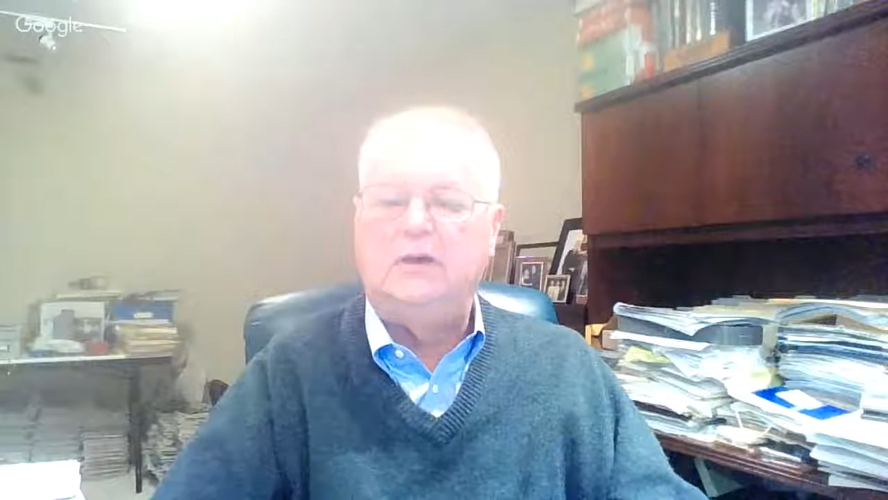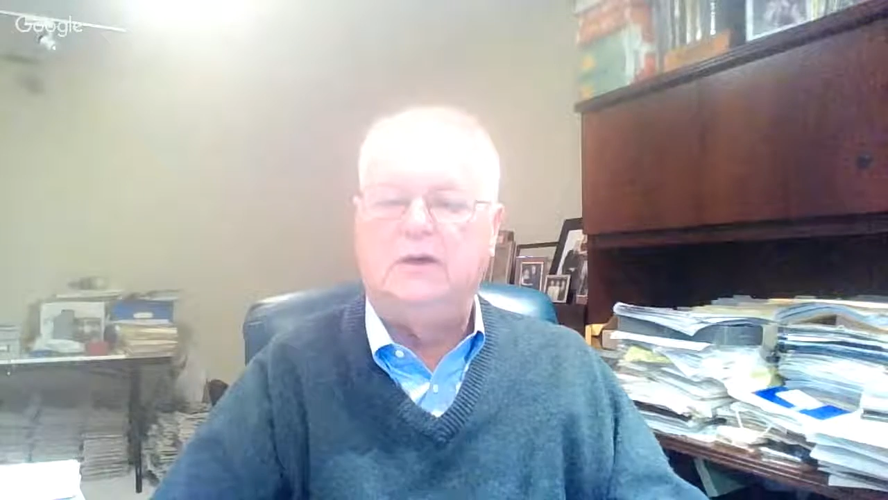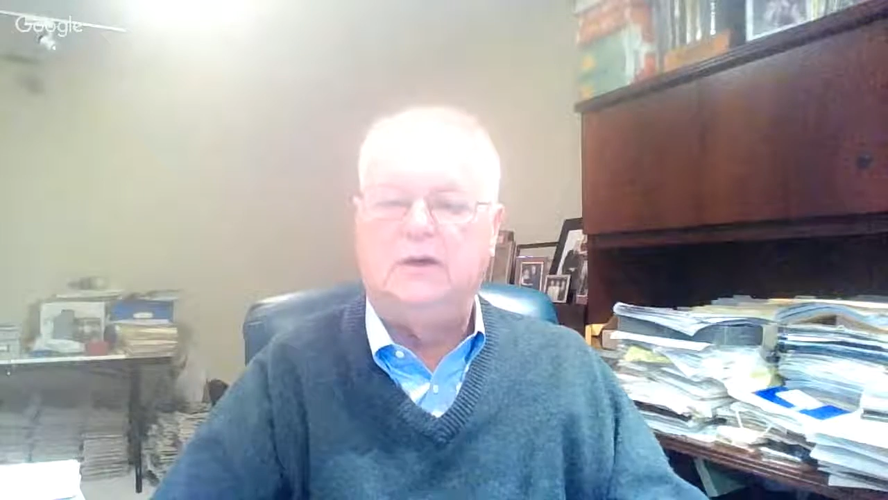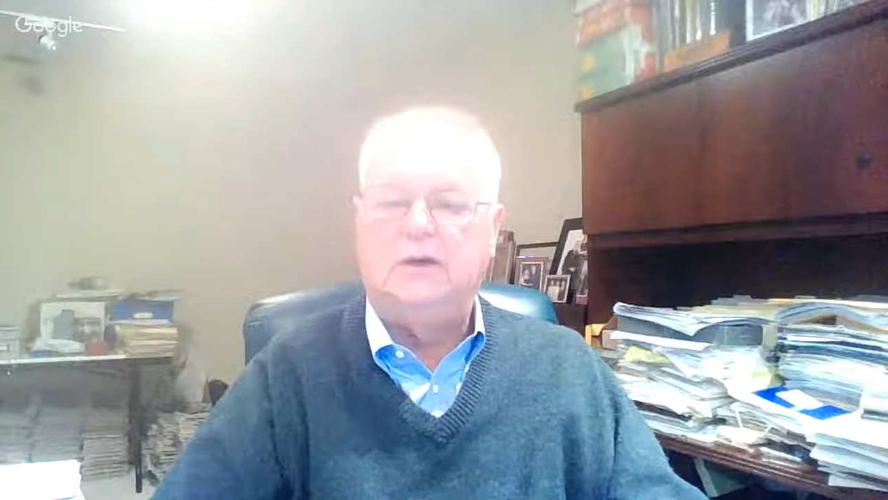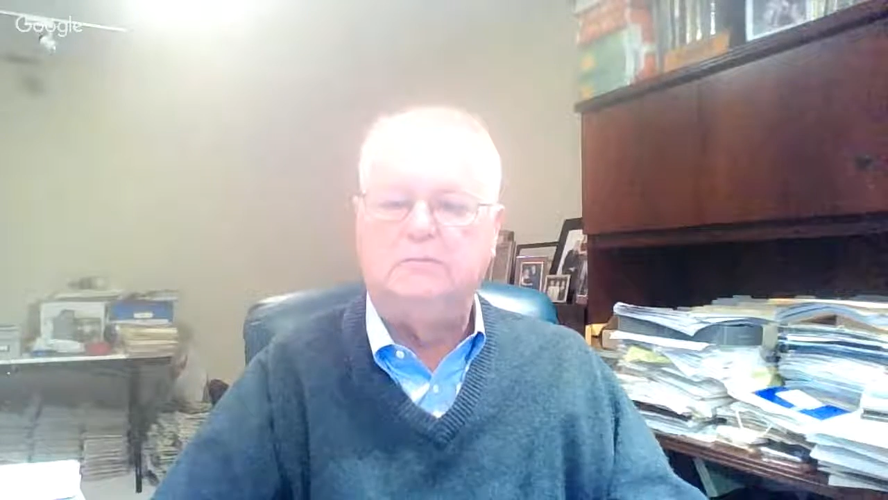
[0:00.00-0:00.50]

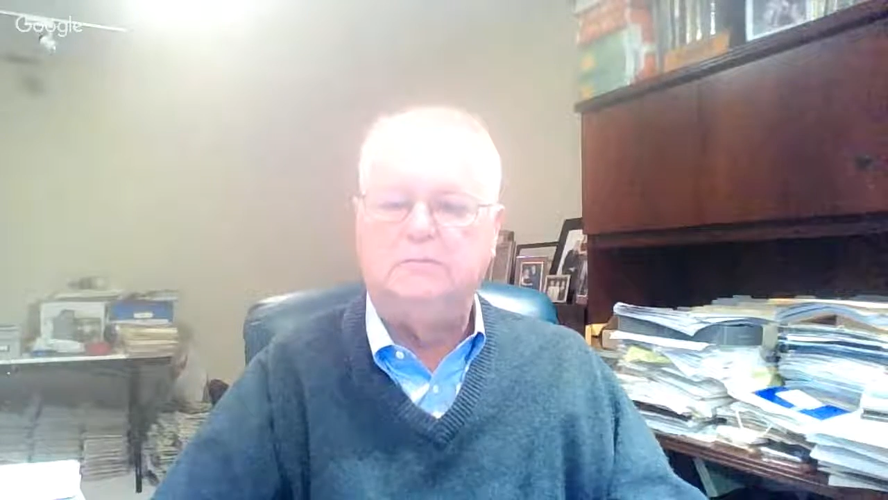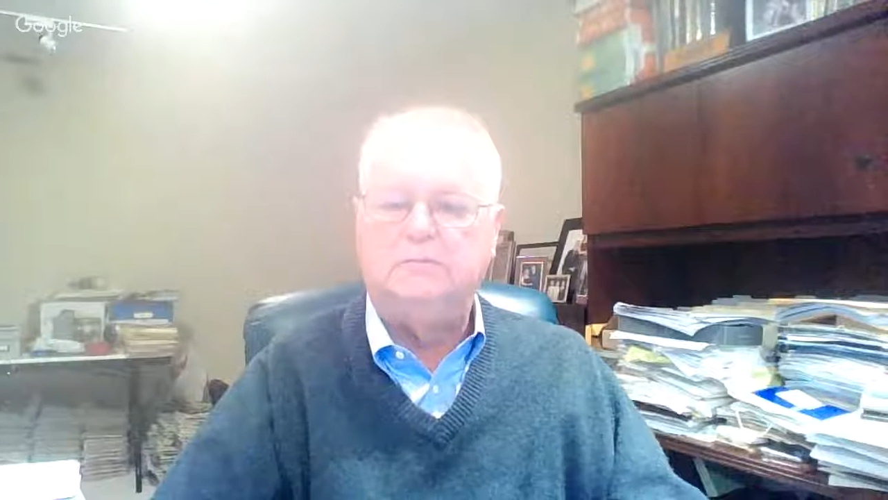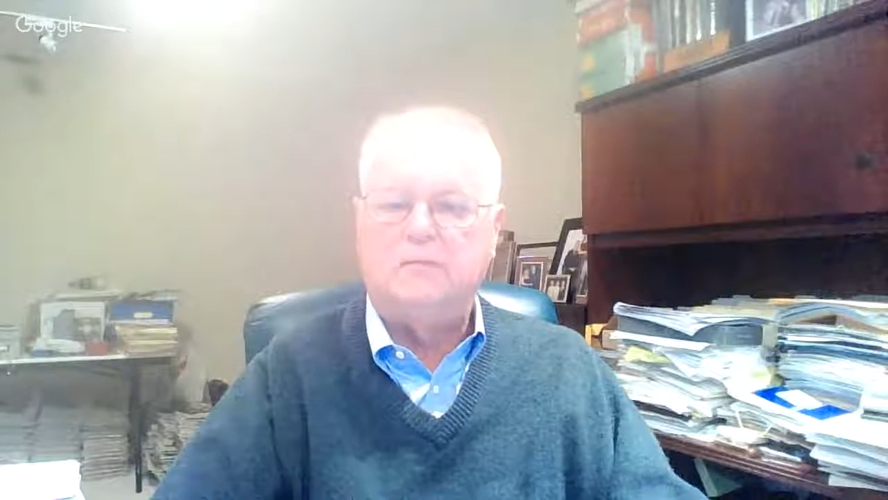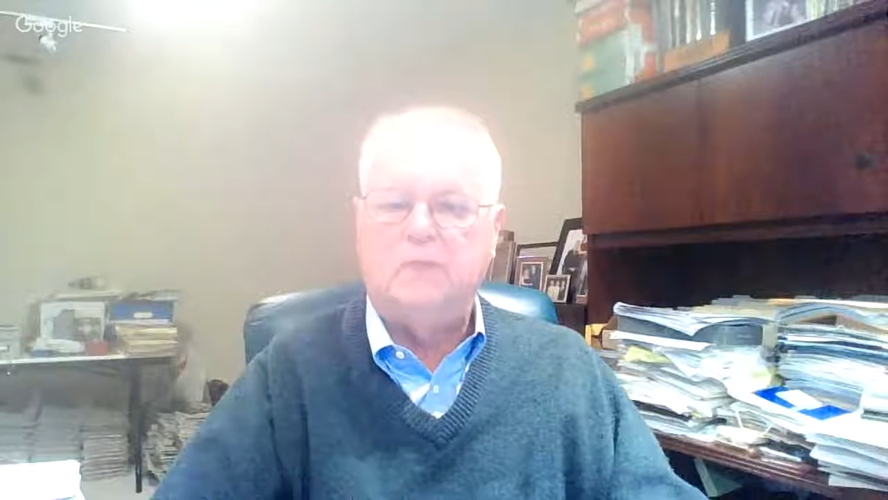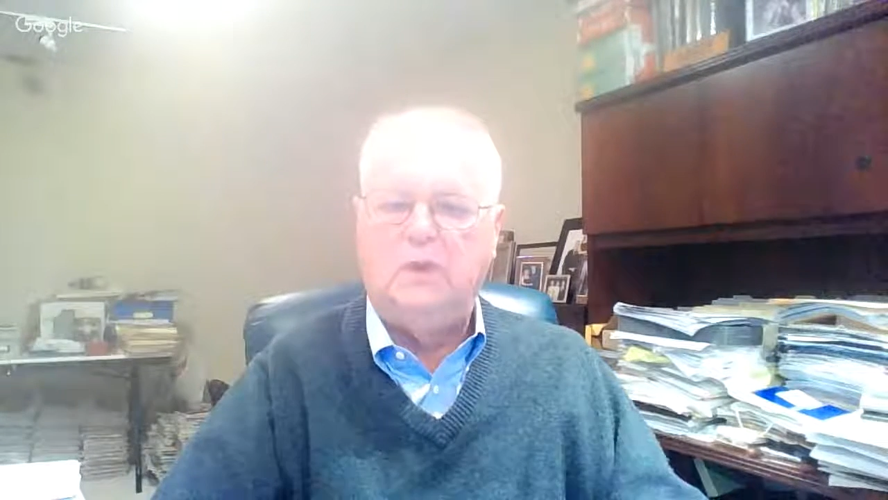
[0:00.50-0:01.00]
um,
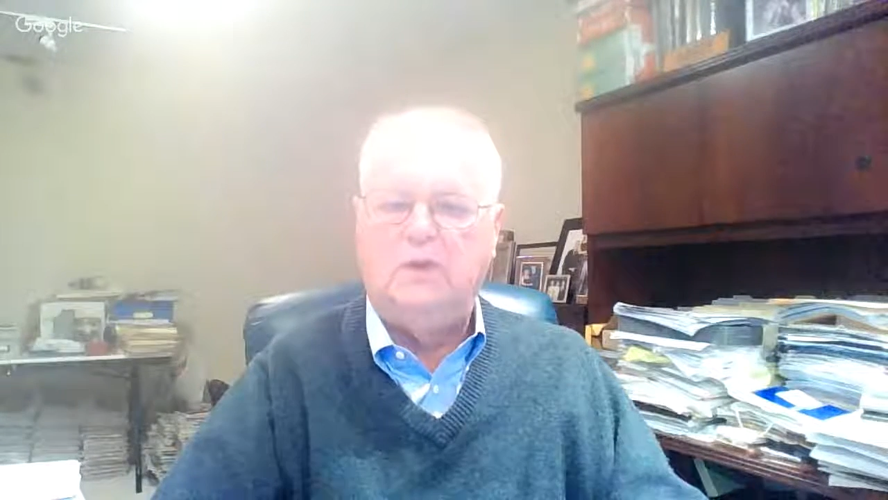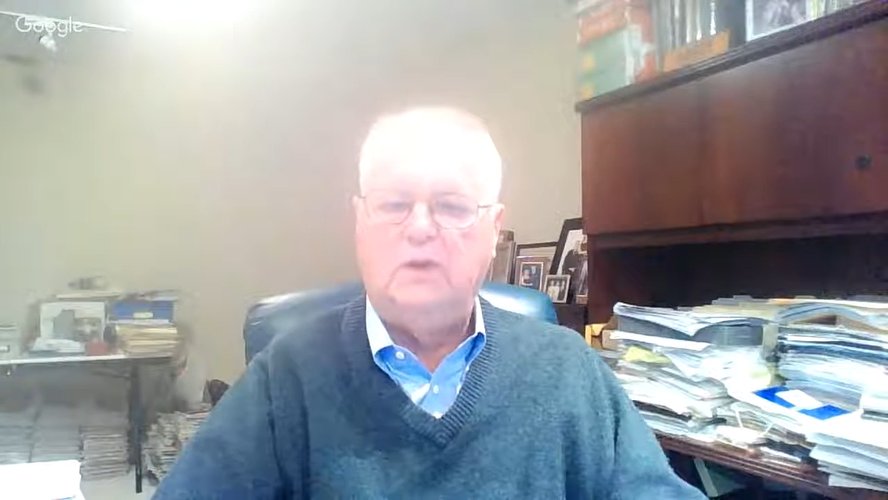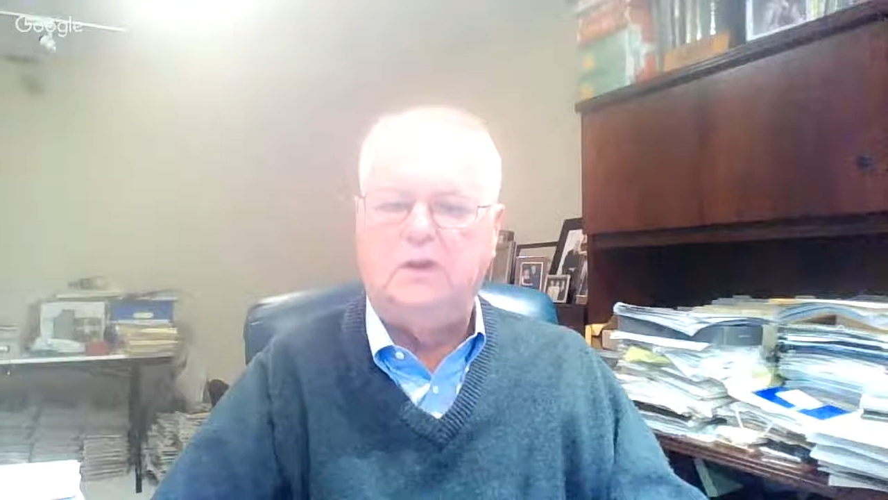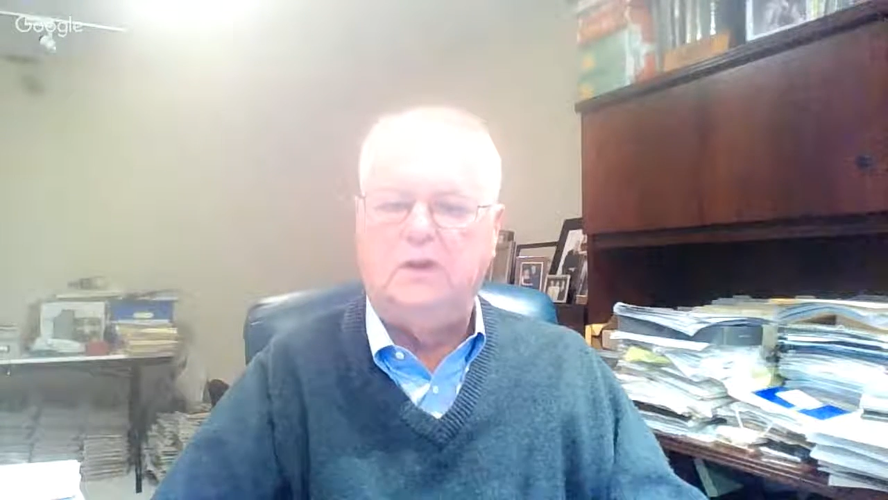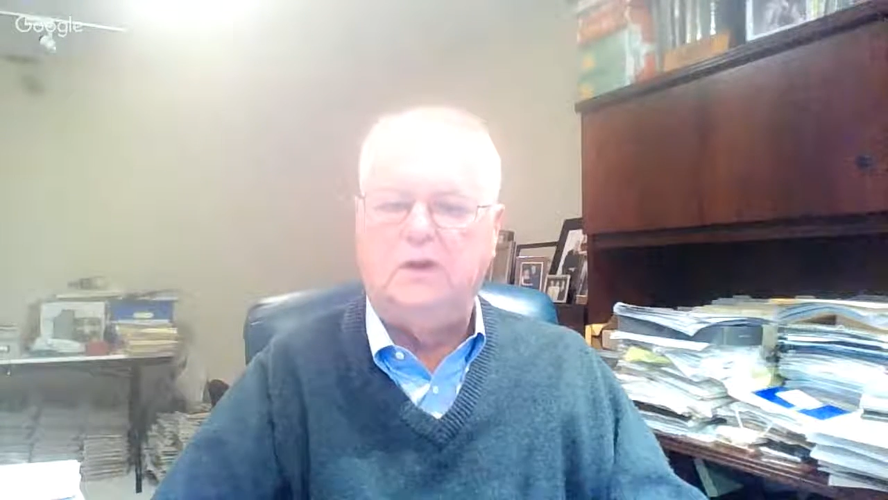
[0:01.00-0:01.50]

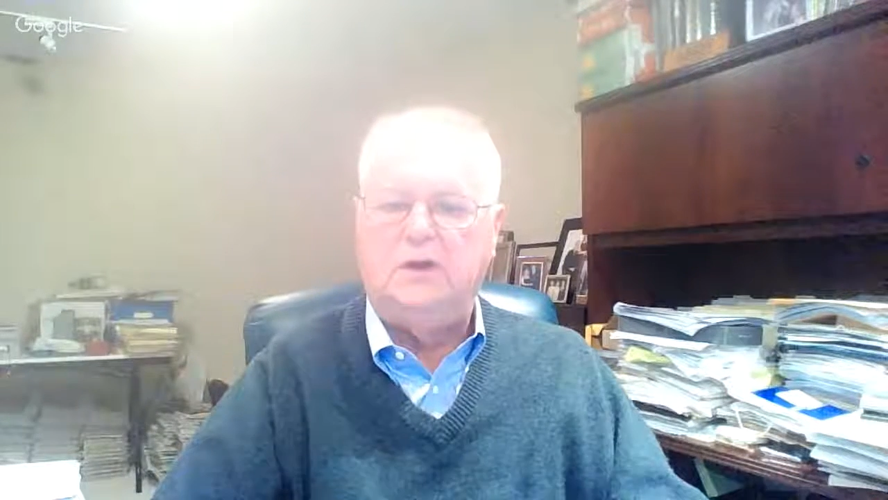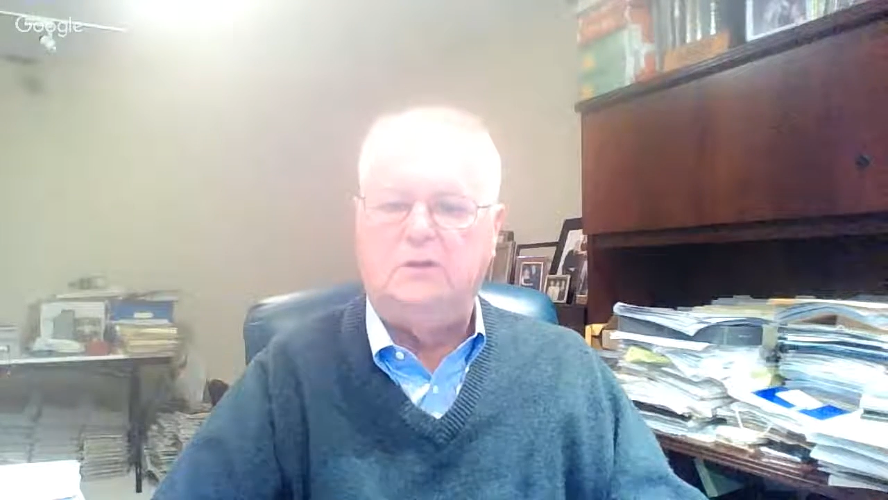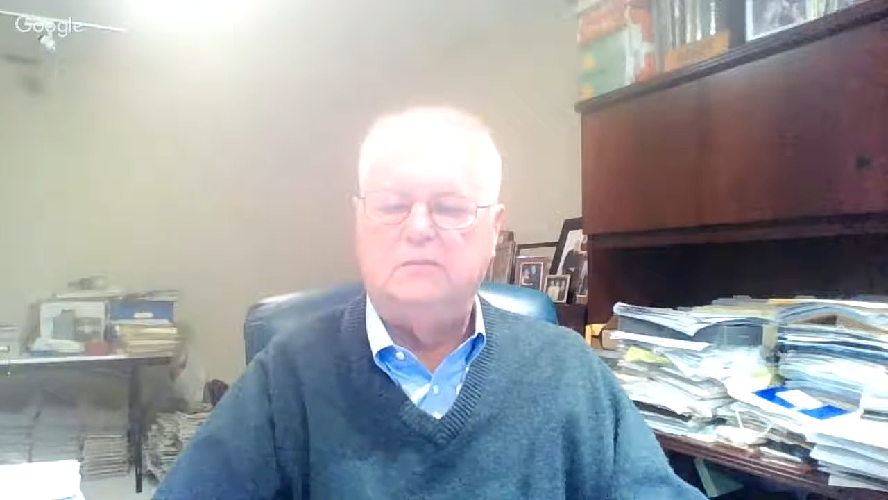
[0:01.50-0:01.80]
the uh,